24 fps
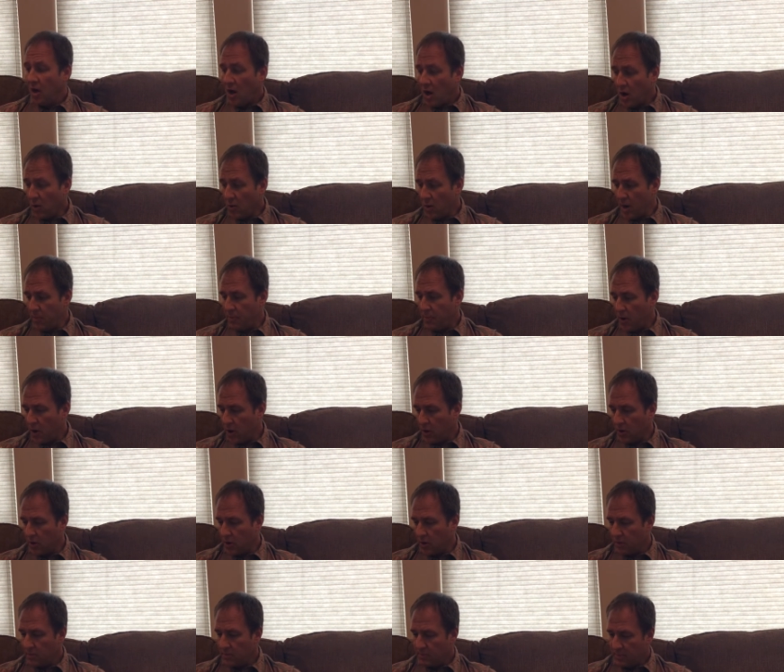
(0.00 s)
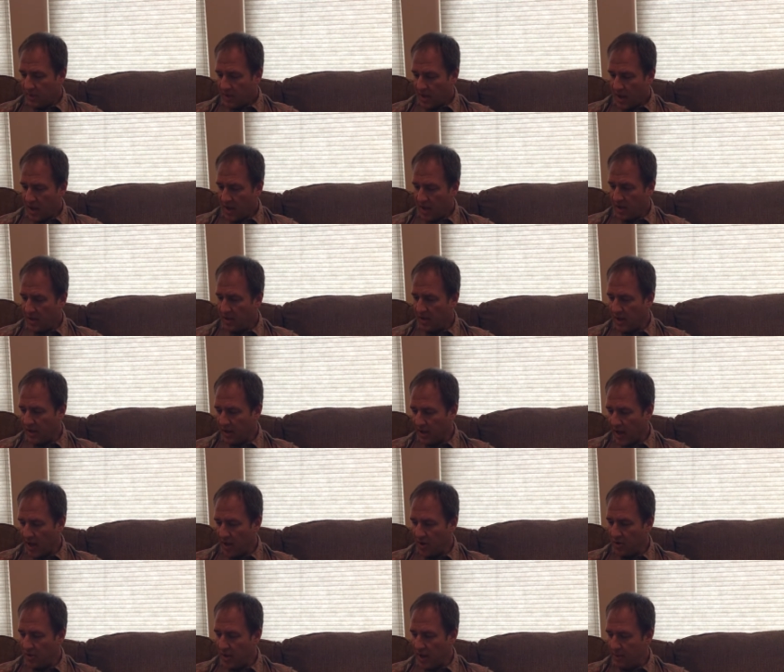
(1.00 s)
All right, Parker, I uh,
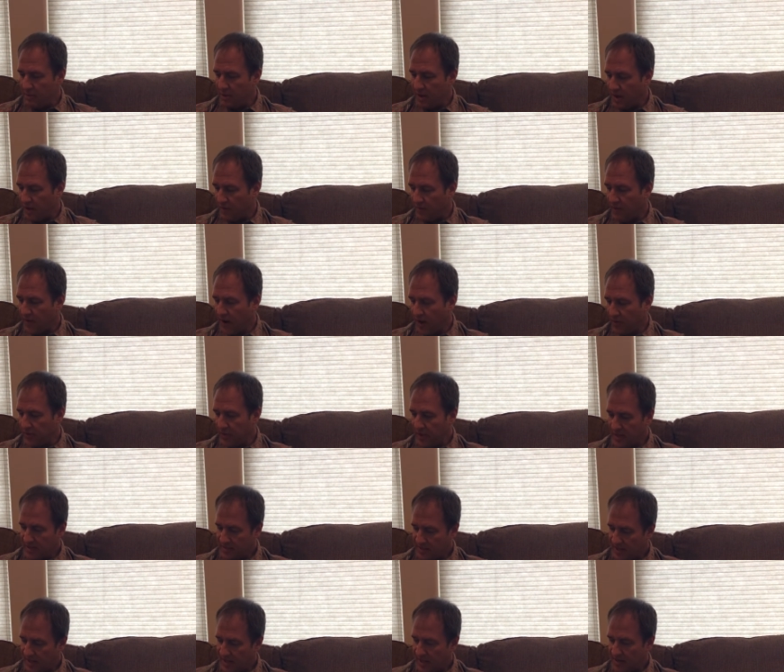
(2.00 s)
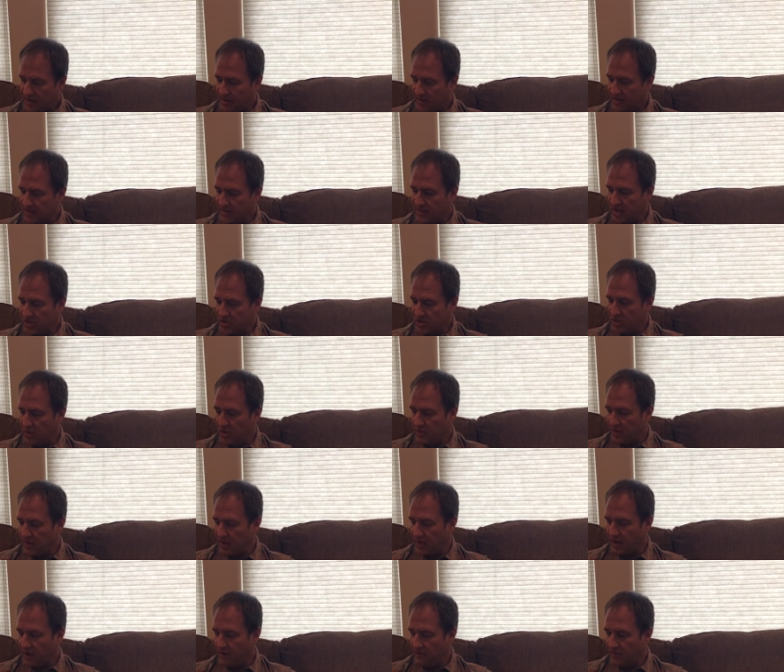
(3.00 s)
got your name down finally. It's the end of the session. You'd
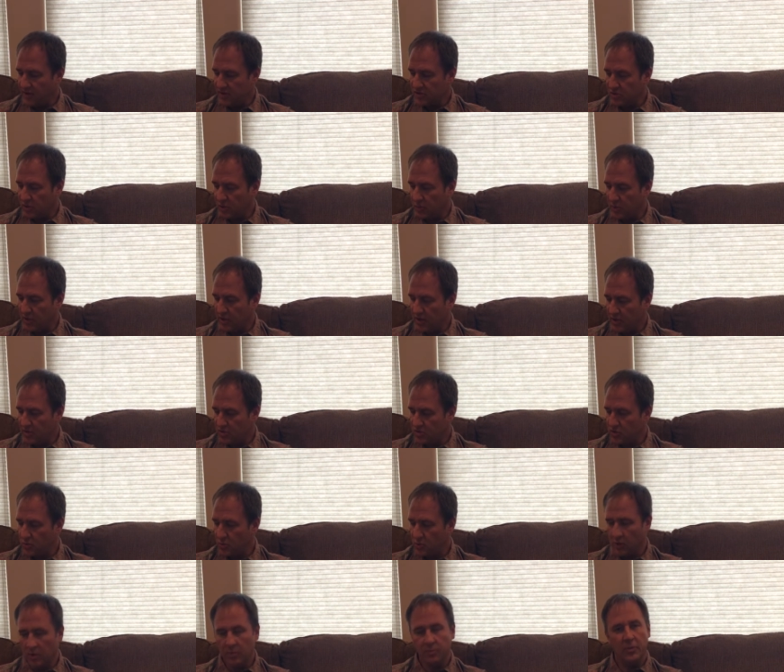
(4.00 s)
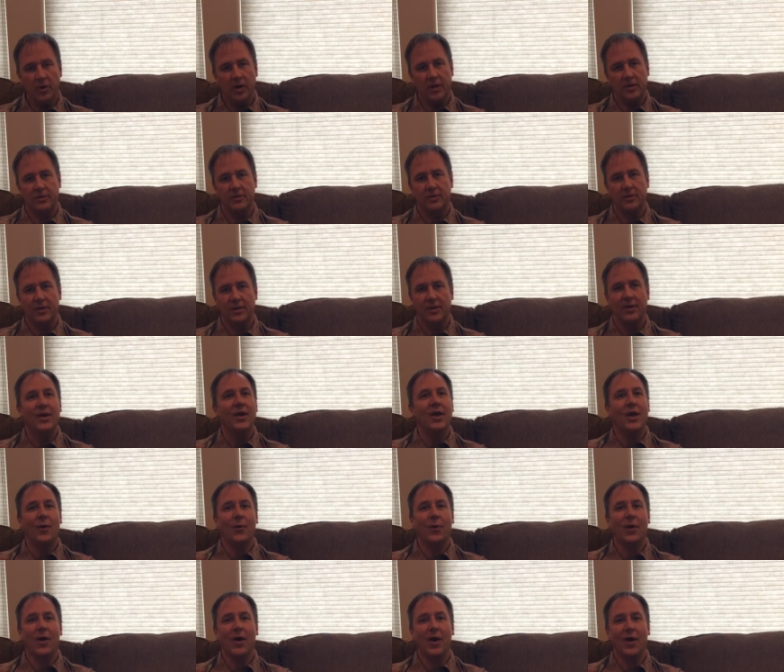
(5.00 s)
think I eventually would get it sooner, but
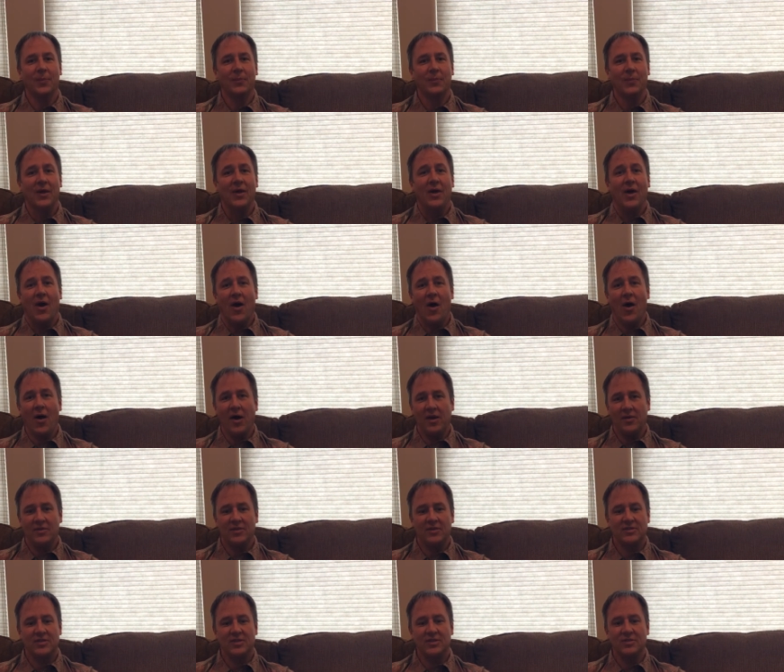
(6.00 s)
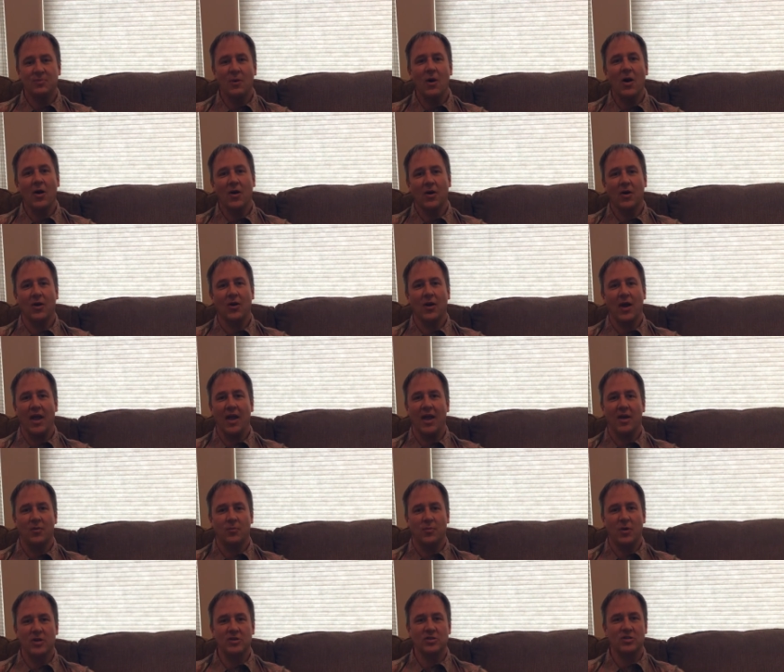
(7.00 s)
here we are. All right, this is Parker
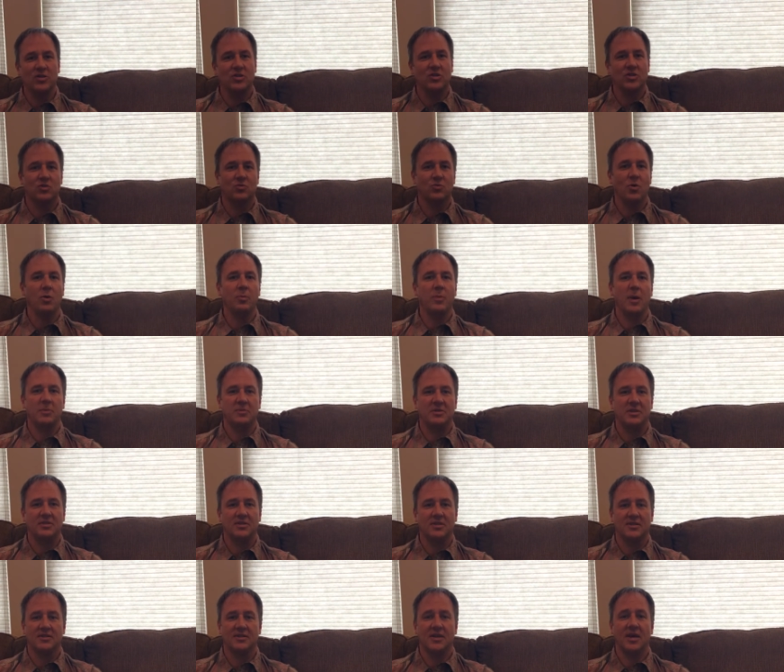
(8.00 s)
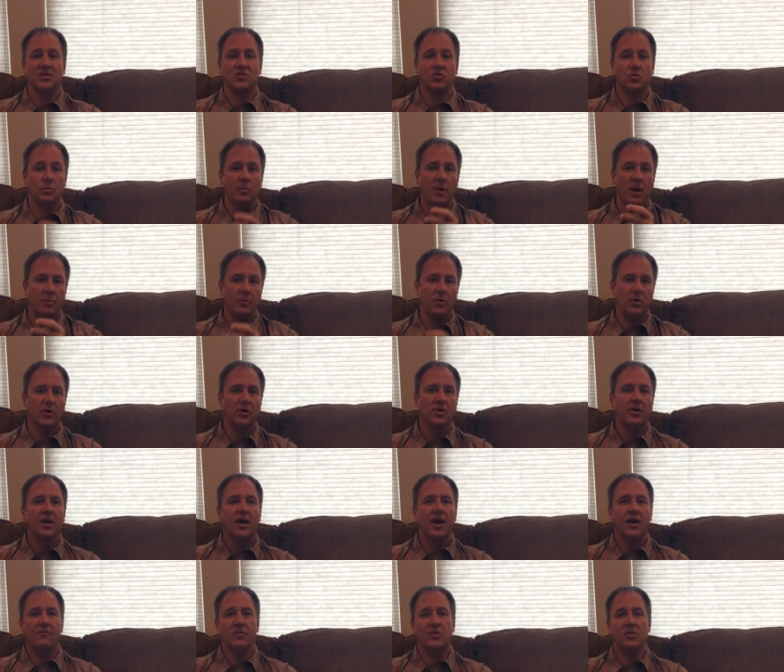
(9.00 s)
and Precious's Roadmap to Success. Remember,
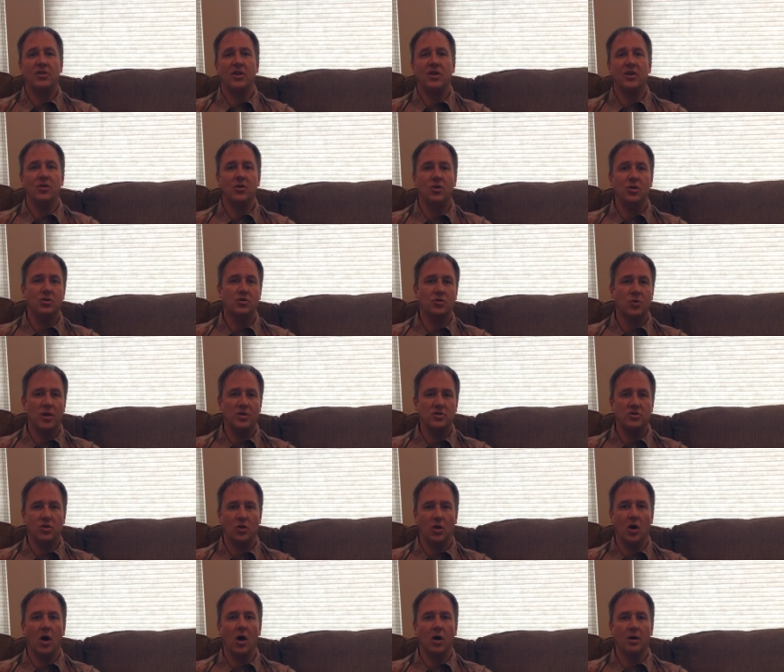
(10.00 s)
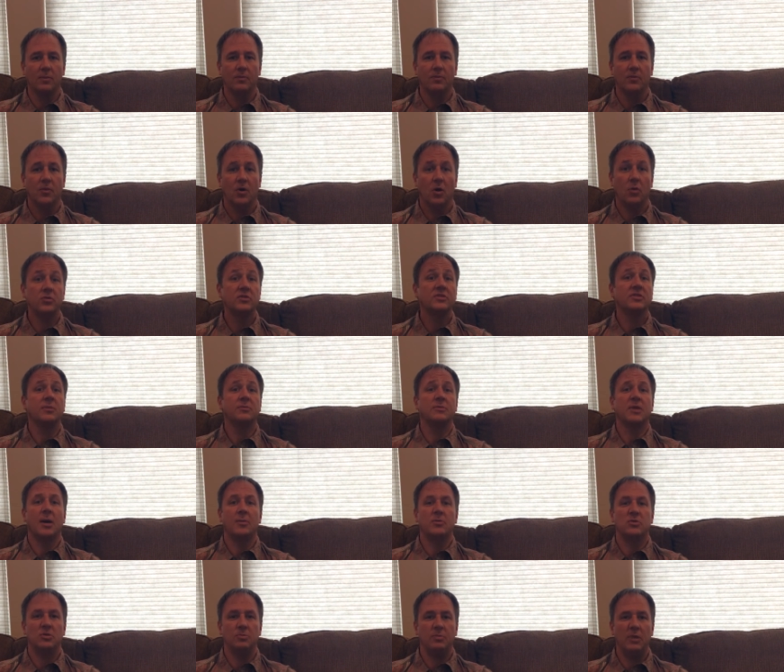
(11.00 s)
everything you do trains your dog, only
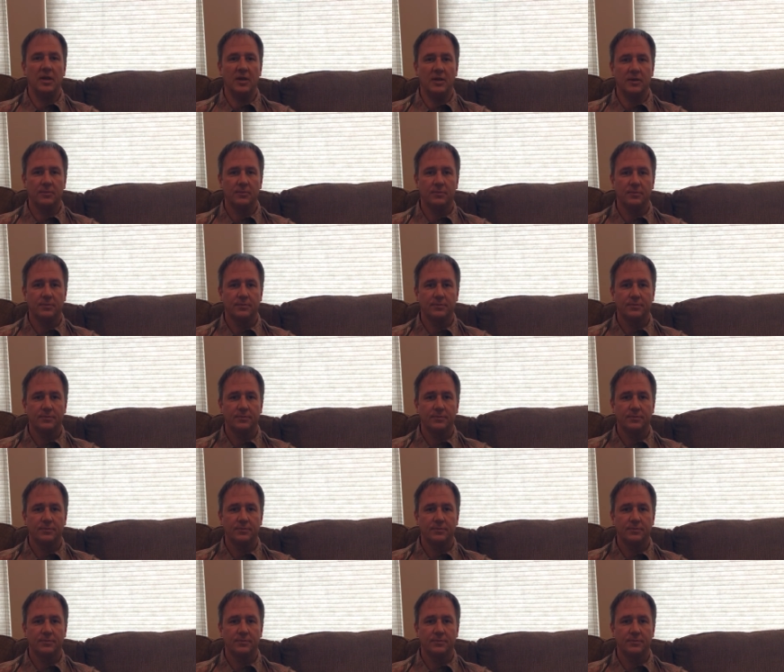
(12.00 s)
sometimes you mean it.